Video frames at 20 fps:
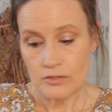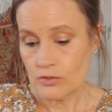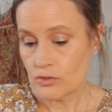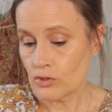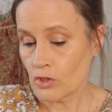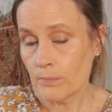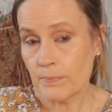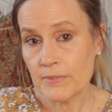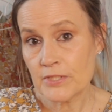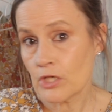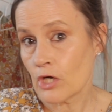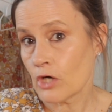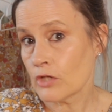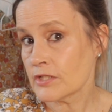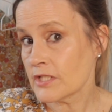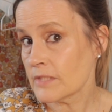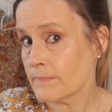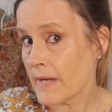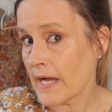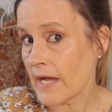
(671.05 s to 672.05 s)
Don't be
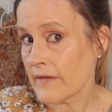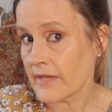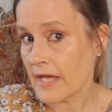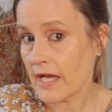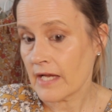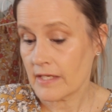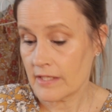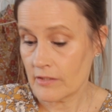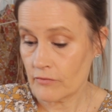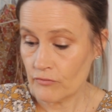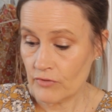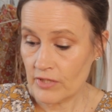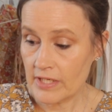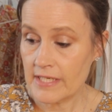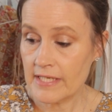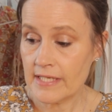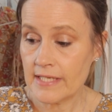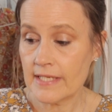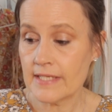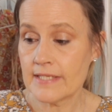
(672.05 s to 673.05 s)
daunted by that. It
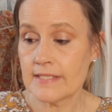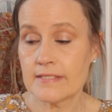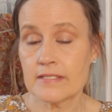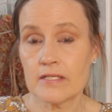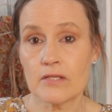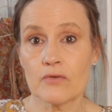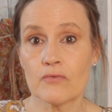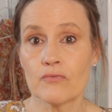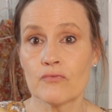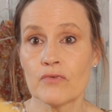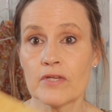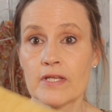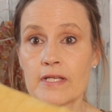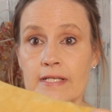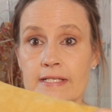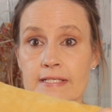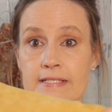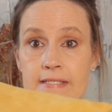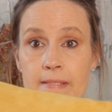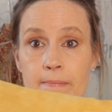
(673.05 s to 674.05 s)
really is a
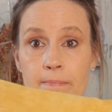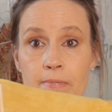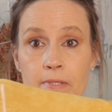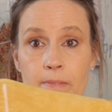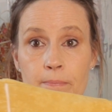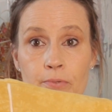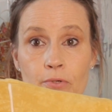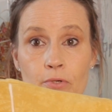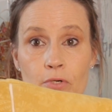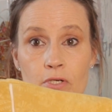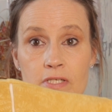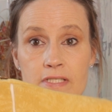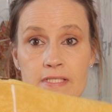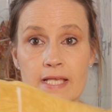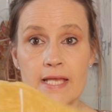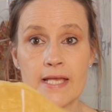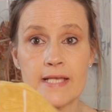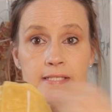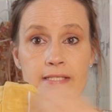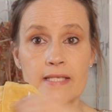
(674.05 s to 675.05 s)
really simple
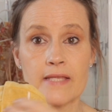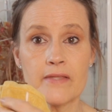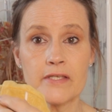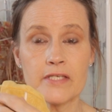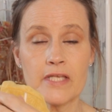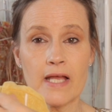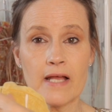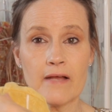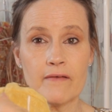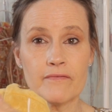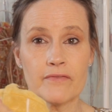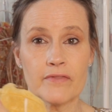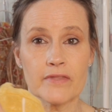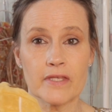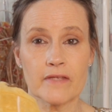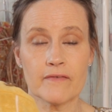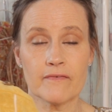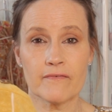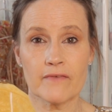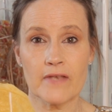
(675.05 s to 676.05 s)
process, and then you have
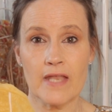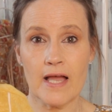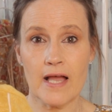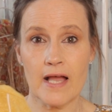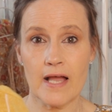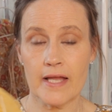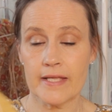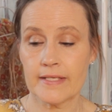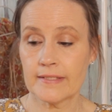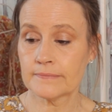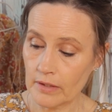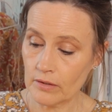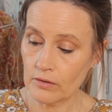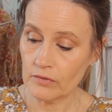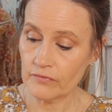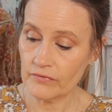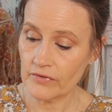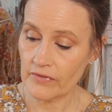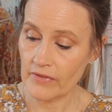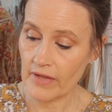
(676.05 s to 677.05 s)
the fly
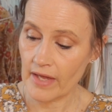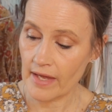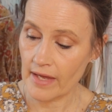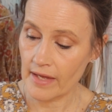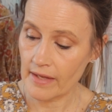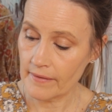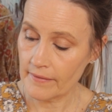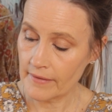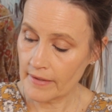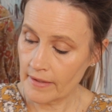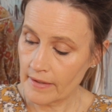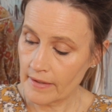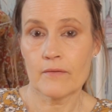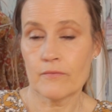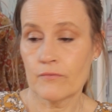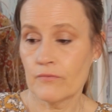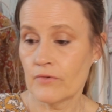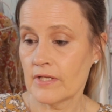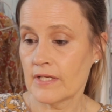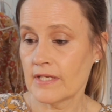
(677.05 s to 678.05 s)
cover there.
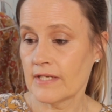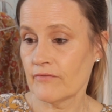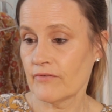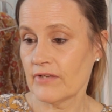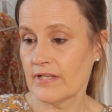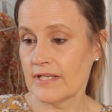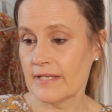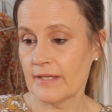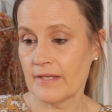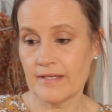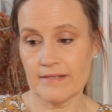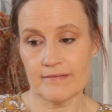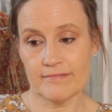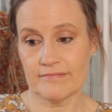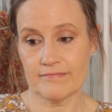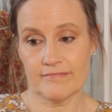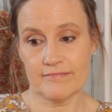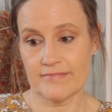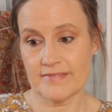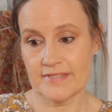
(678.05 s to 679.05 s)
Really, really
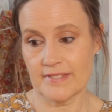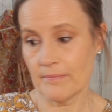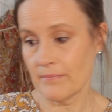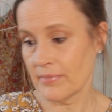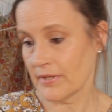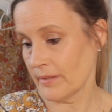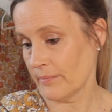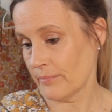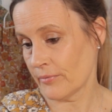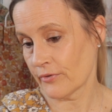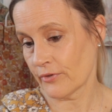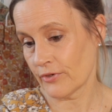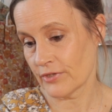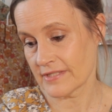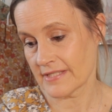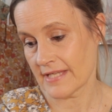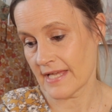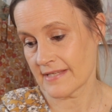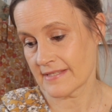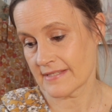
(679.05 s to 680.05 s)
simple
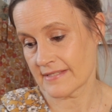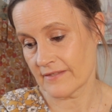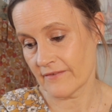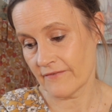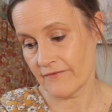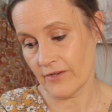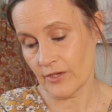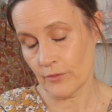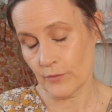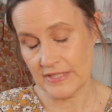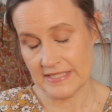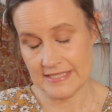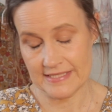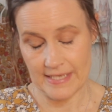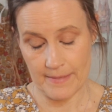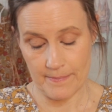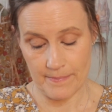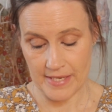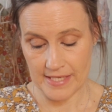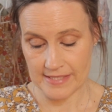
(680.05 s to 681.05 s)
process. Follow it
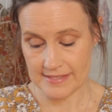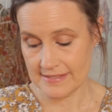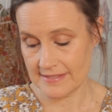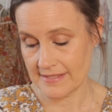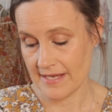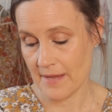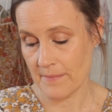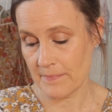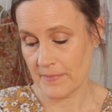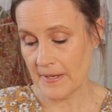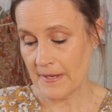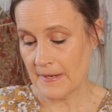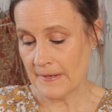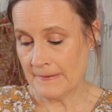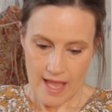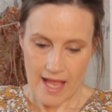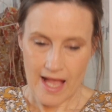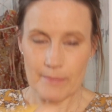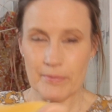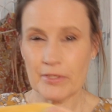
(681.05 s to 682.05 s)
step by step.
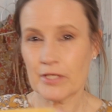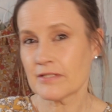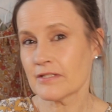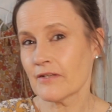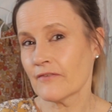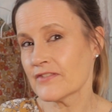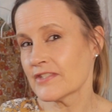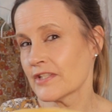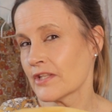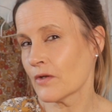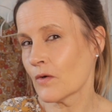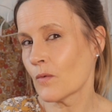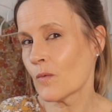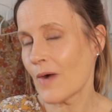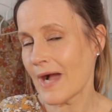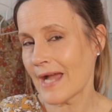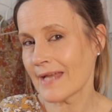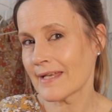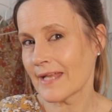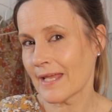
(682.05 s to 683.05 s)
And because obviously they're a
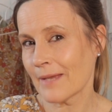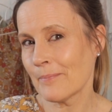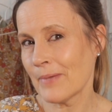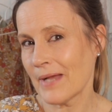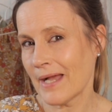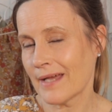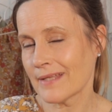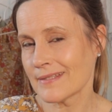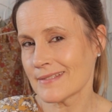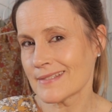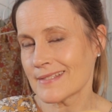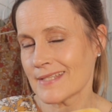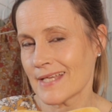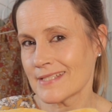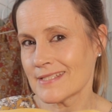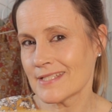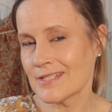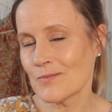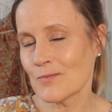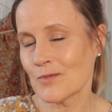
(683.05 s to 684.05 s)
wide leg pant,
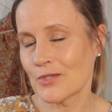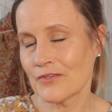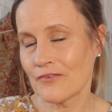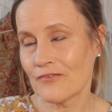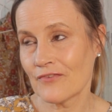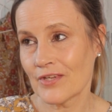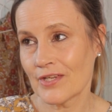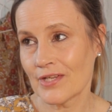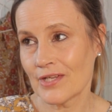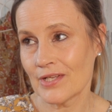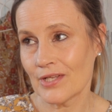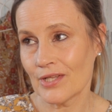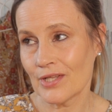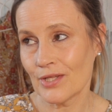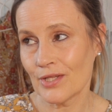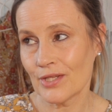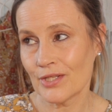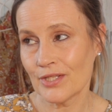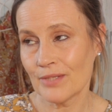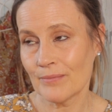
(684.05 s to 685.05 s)
I didn't want to
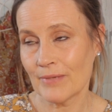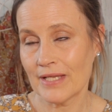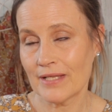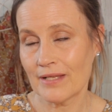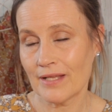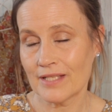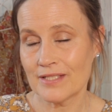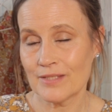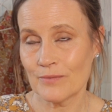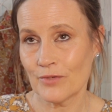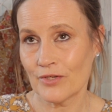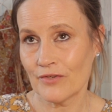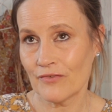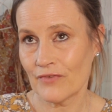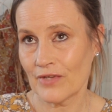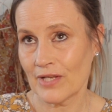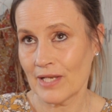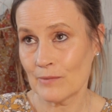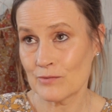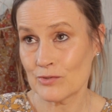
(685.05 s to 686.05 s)
feel you might. I didn't want to
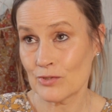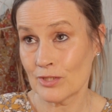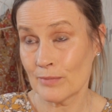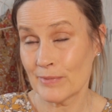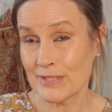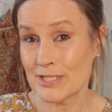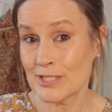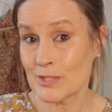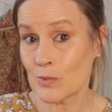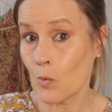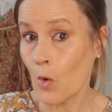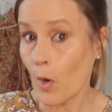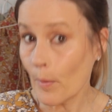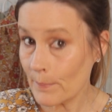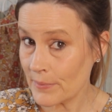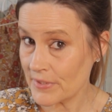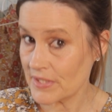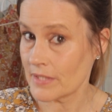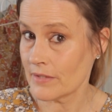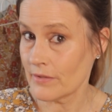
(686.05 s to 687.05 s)
feel I was going to be
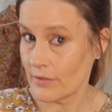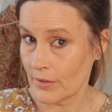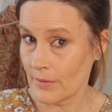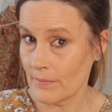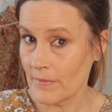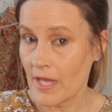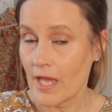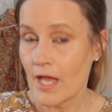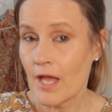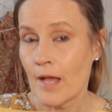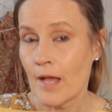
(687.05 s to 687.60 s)
swamped in them.